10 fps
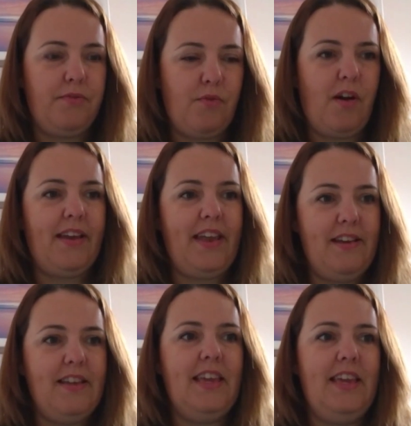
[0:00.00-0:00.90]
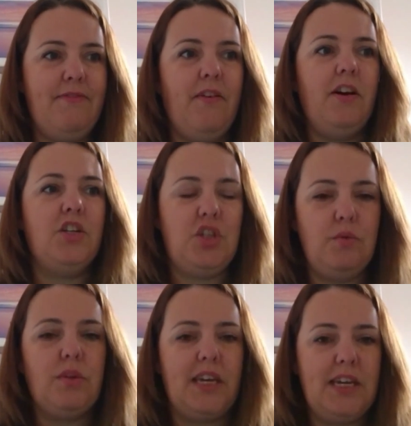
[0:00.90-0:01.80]
right, if I do
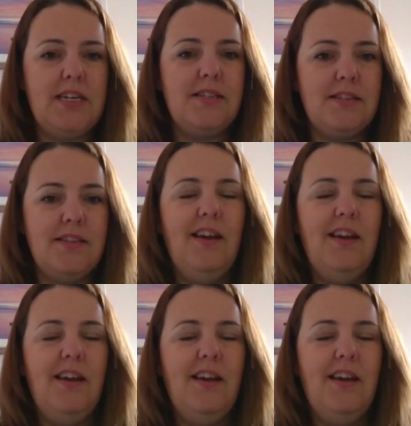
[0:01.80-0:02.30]
this,